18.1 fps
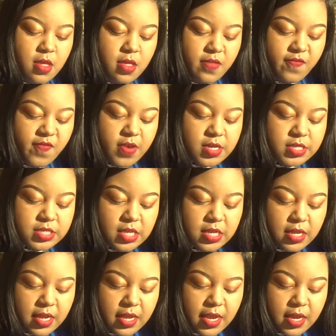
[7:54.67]
first
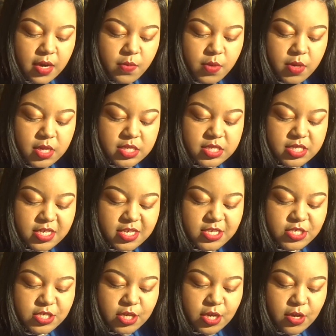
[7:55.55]
thing I kind of want to
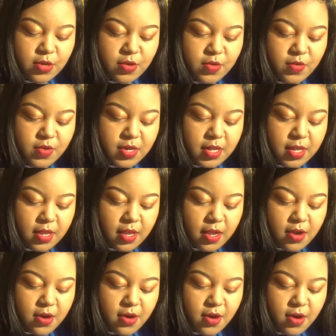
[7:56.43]
touch on
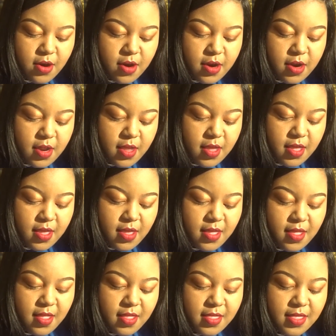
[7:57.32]
are
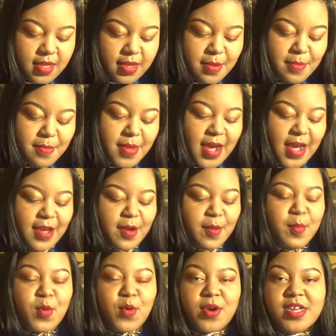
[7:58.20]
the Maya
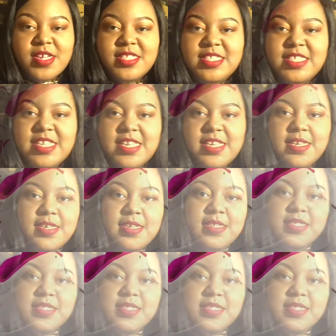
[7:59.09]
Moore teens.